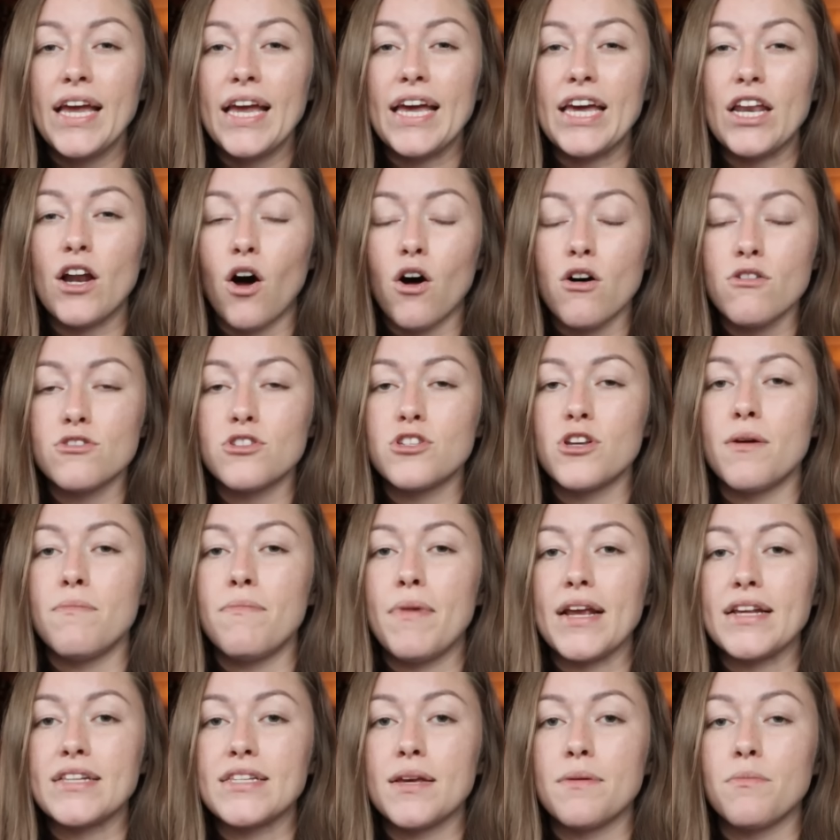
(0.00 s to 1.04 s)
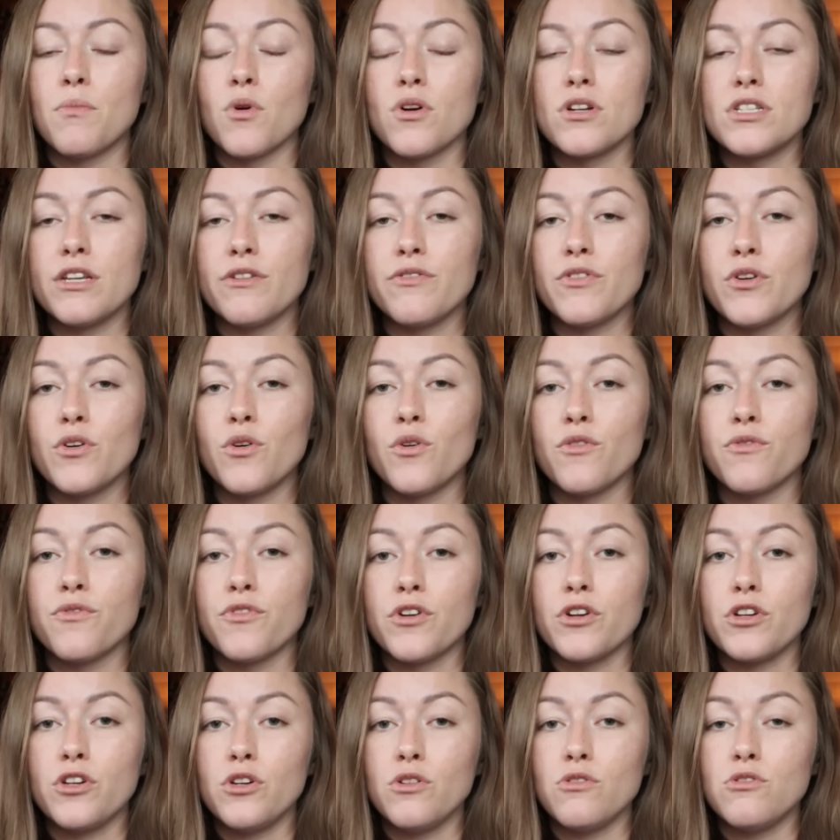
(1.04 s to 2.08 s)
It also makes it more difficult
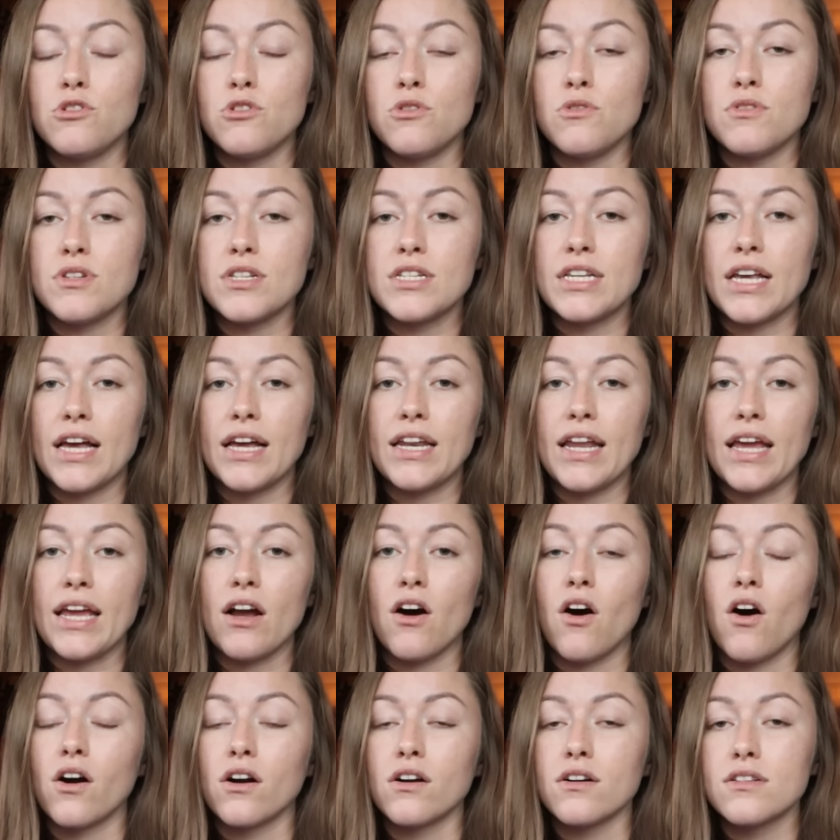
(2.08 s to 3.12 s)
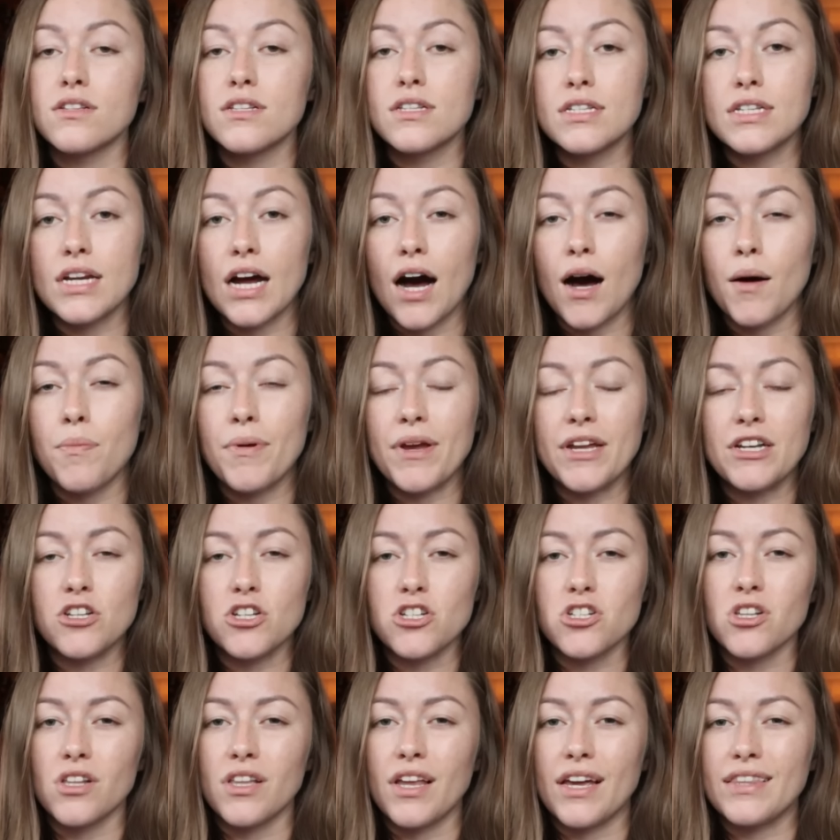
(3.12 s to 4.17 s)
for you to set a hard stop and
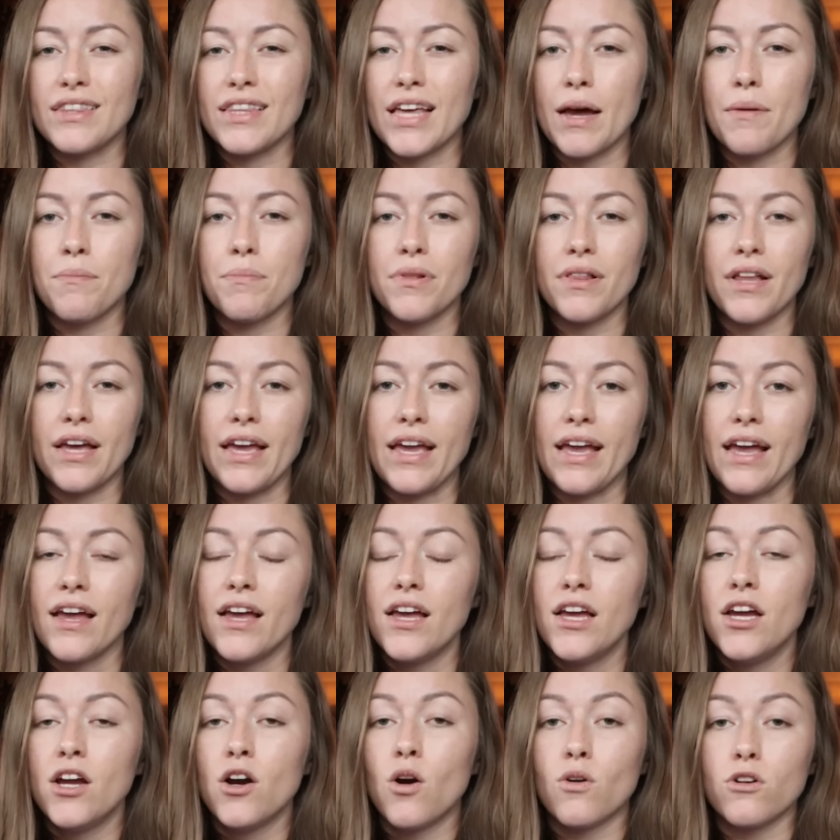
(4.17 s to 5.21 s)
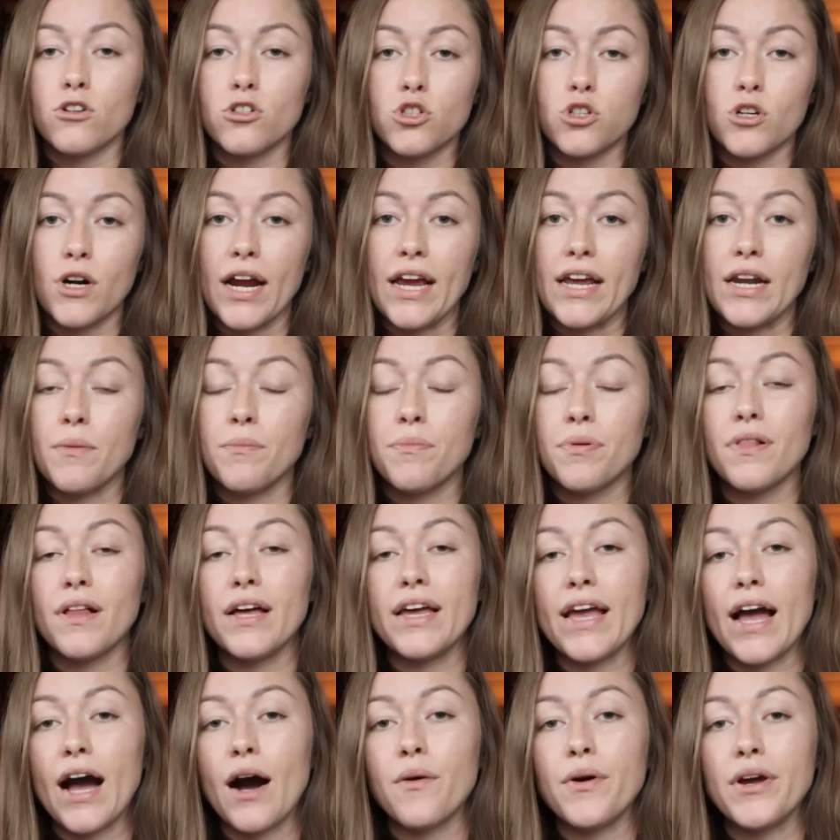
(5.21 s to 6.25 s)
just let that play or trade
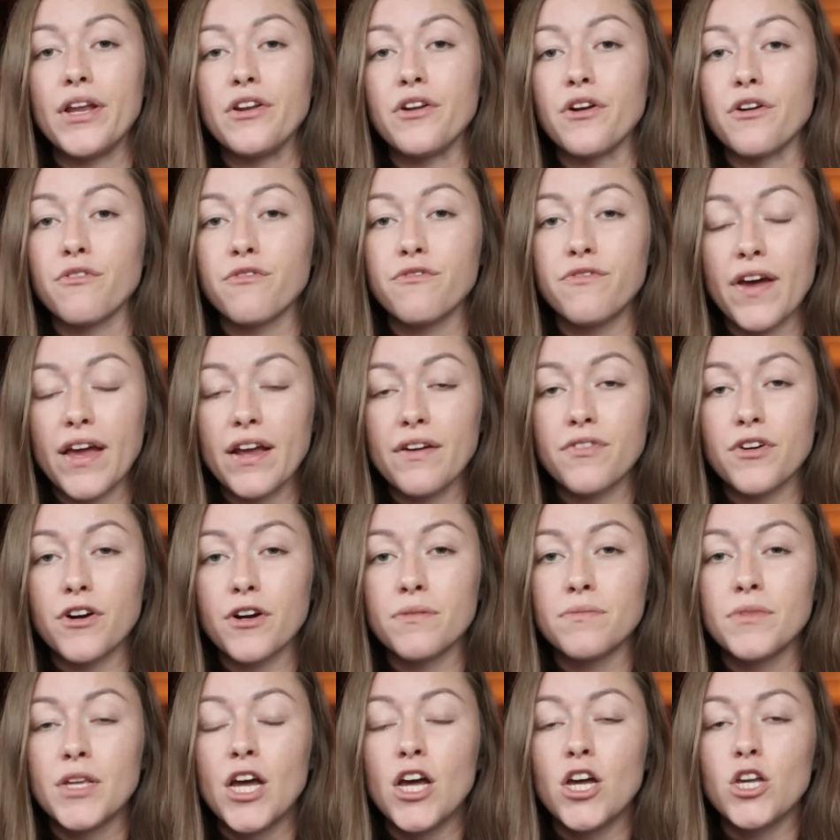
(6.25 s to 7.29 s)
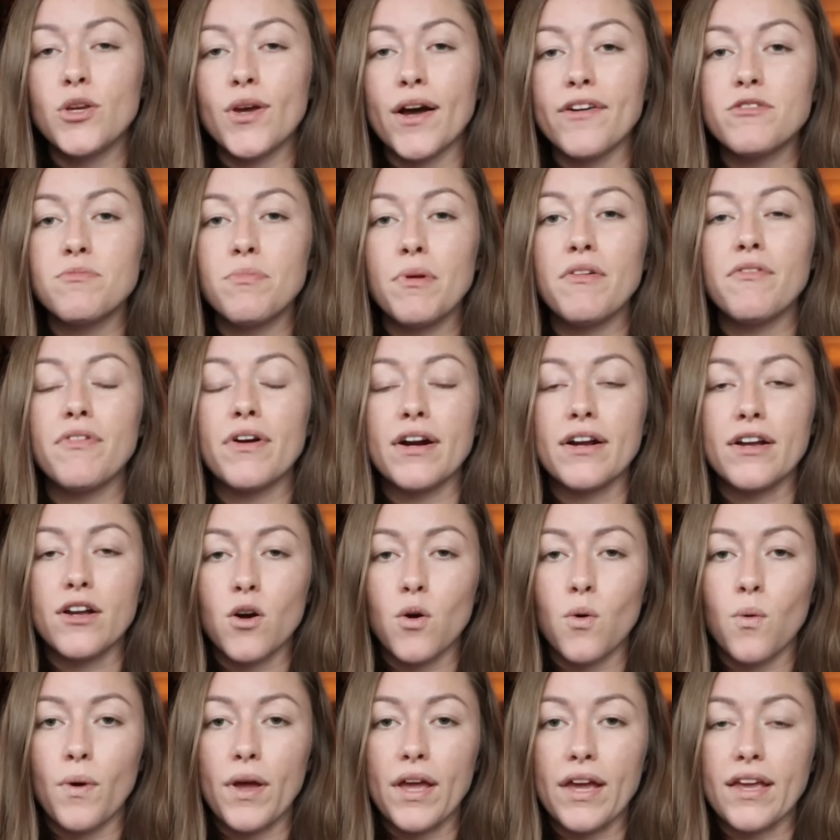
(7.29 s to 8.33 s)
play out in your favor. You have to be very
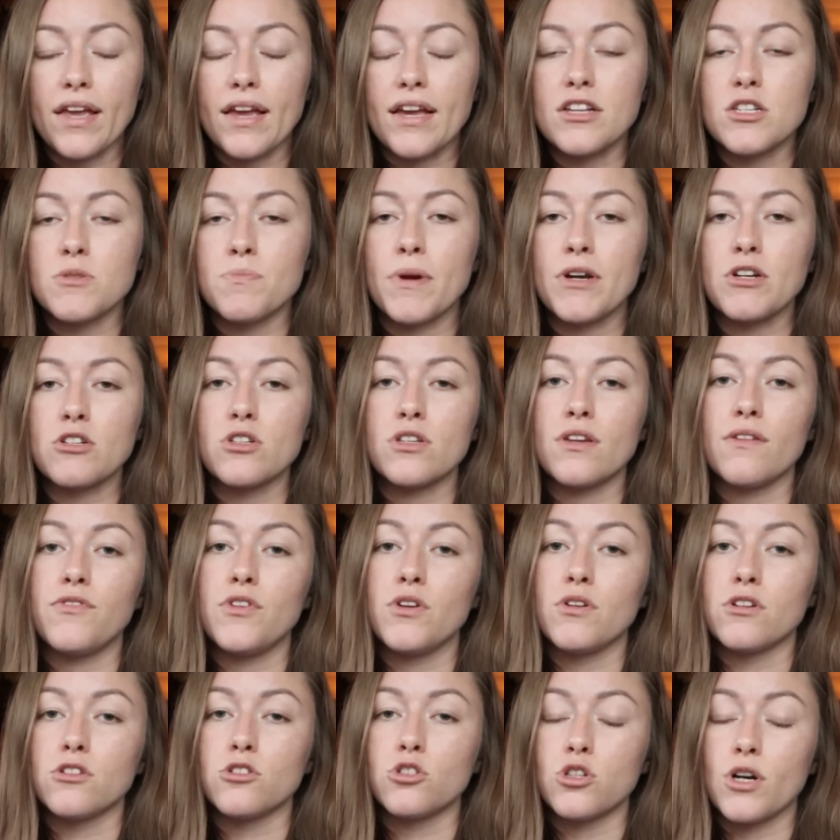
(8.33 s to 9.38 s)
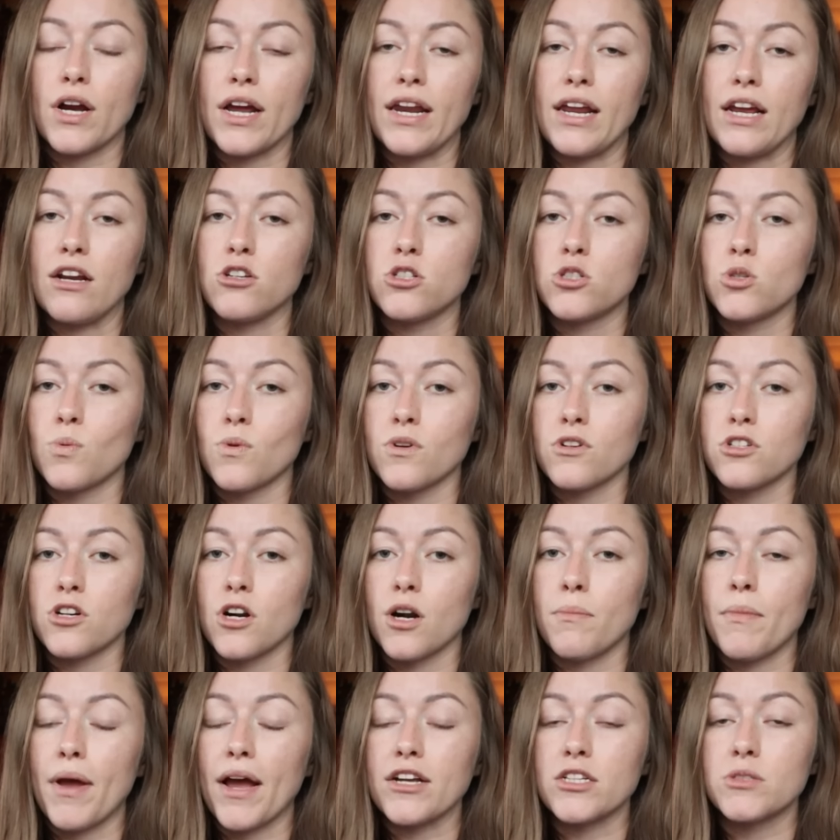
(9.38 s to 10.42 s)
quick, especially if you're trading
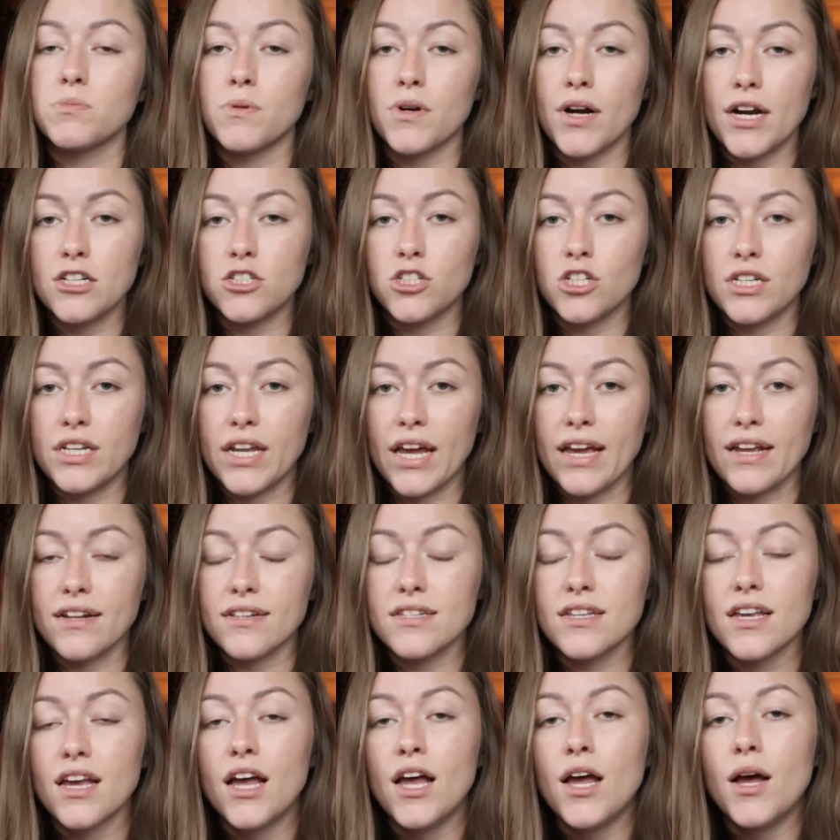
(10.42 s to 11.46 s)
short-term expiration dates.